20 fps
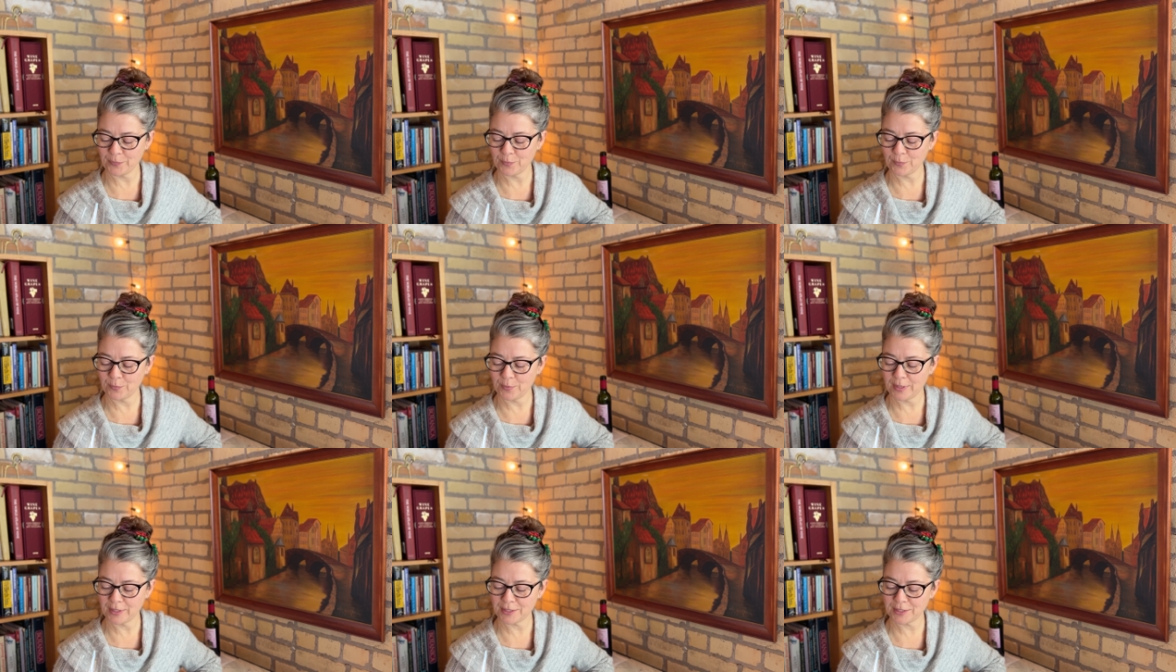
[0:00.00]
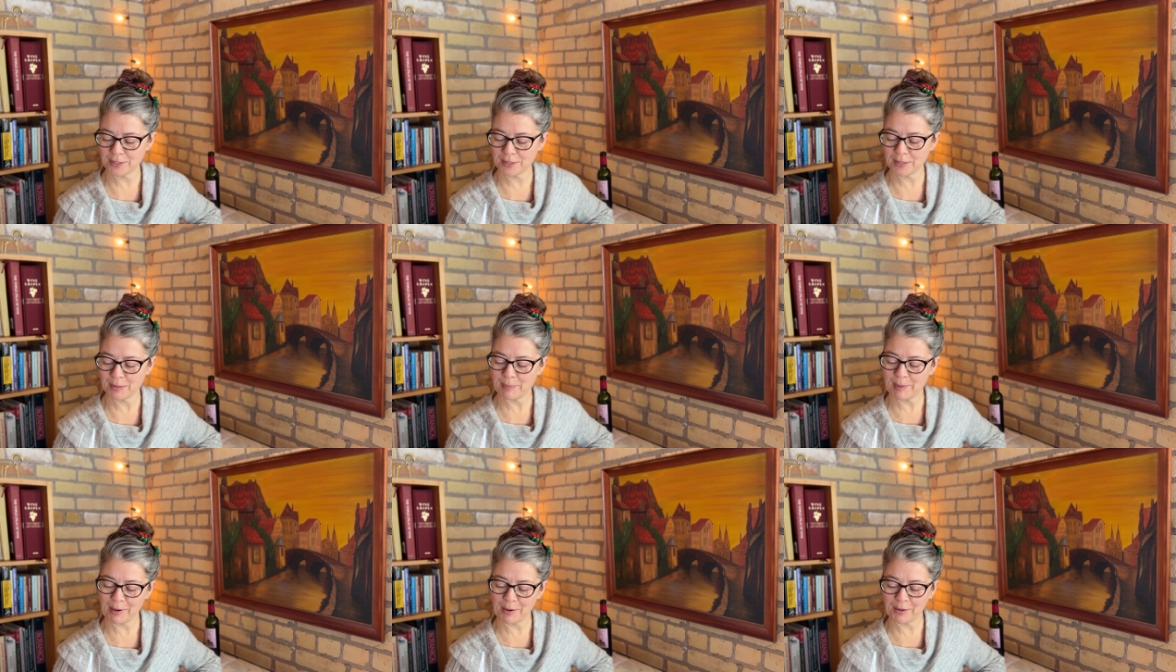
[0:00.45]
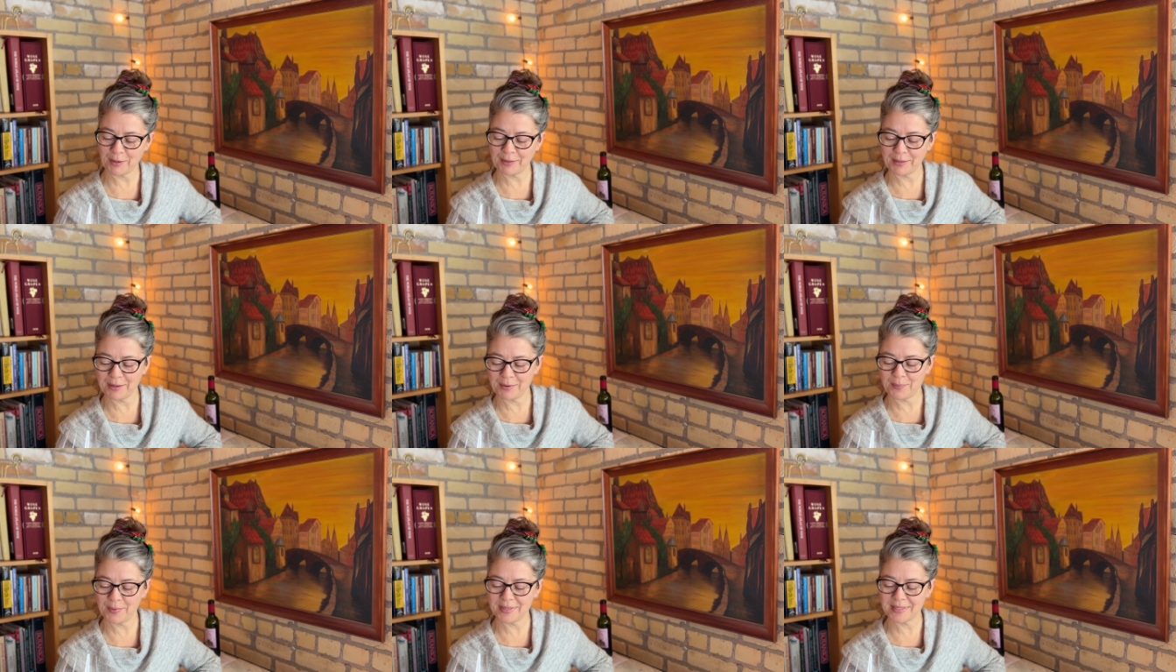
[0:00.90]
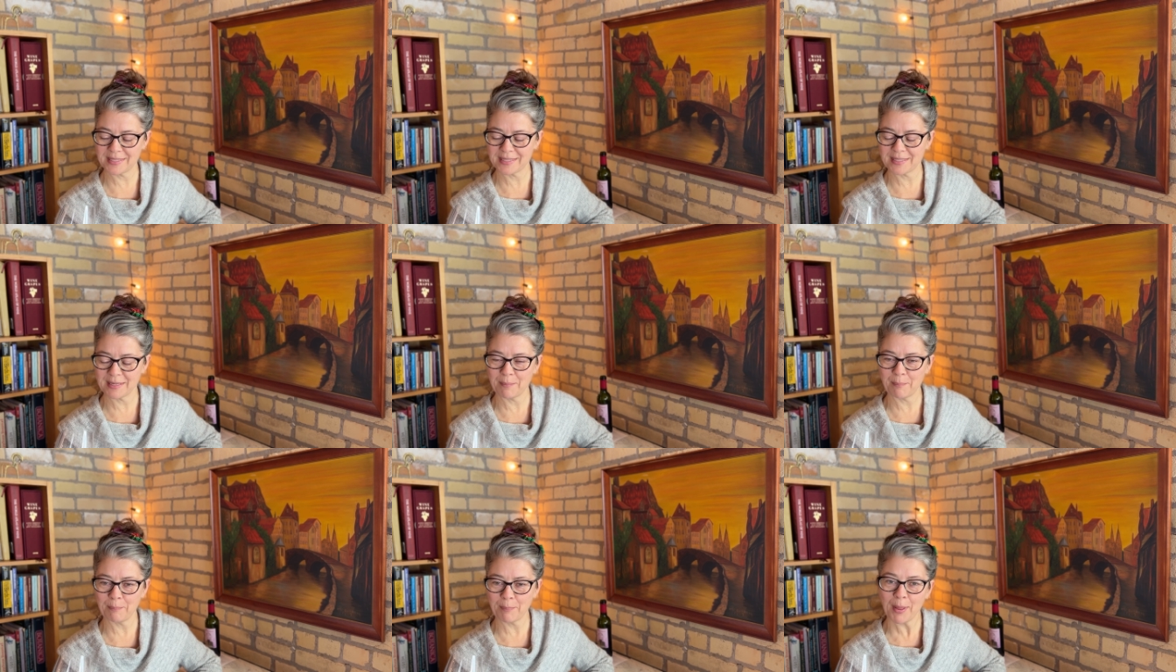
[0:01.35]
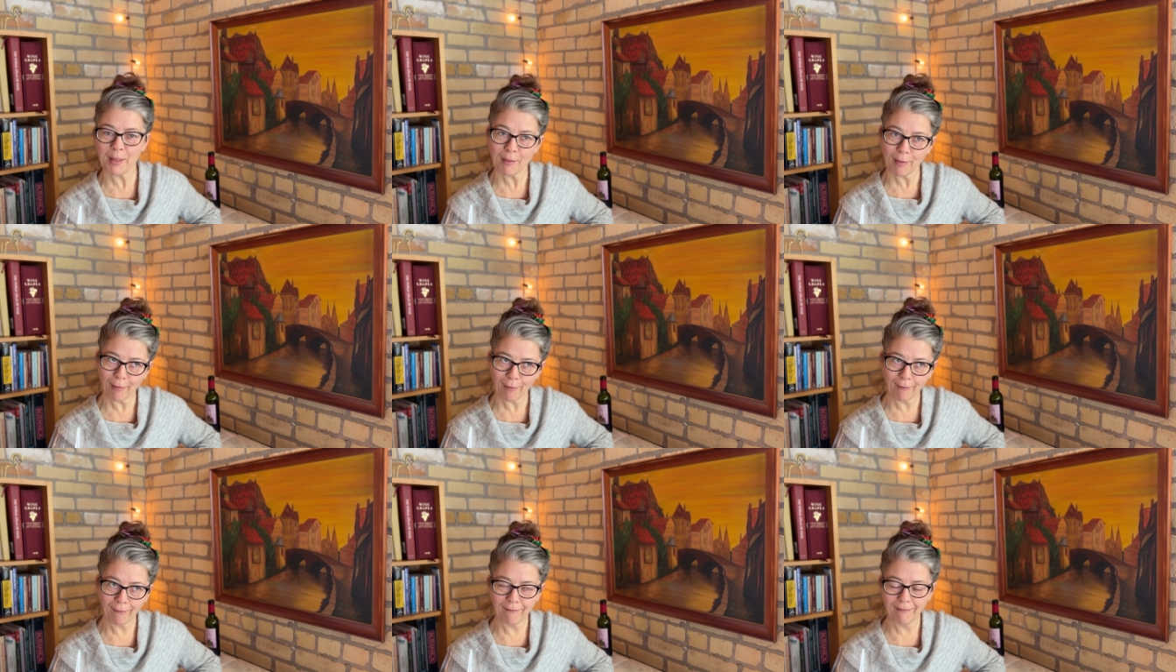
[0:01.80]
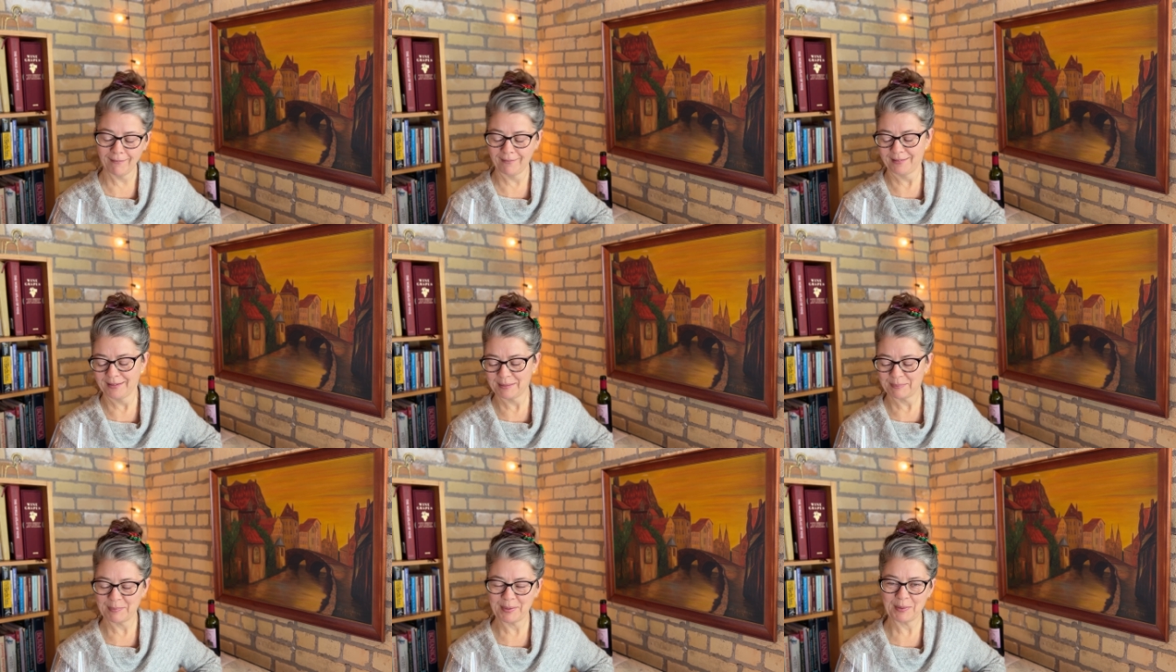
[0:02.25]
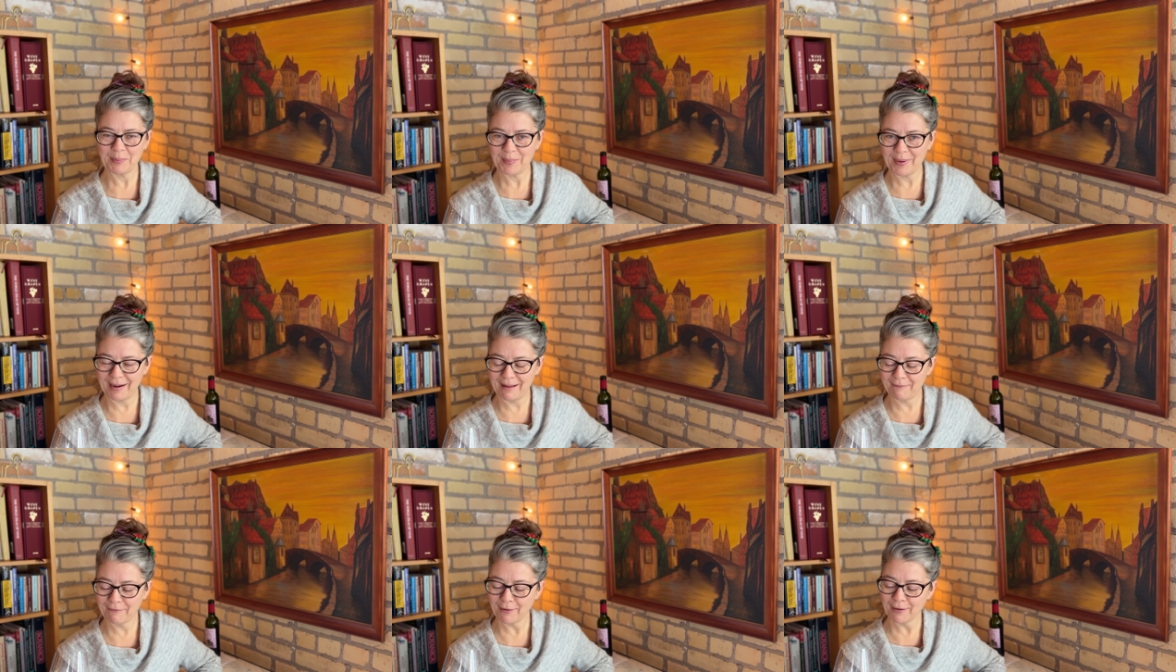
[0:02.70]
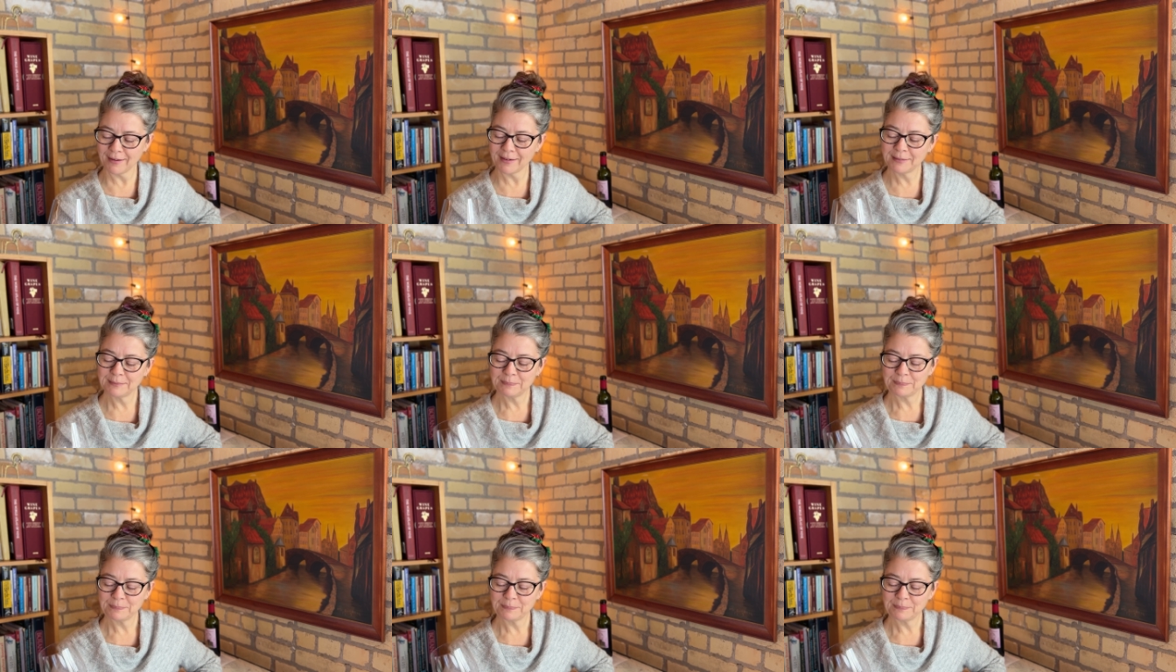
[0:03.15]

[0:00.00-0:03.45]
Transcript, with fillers: which apparently was simple, but whatever.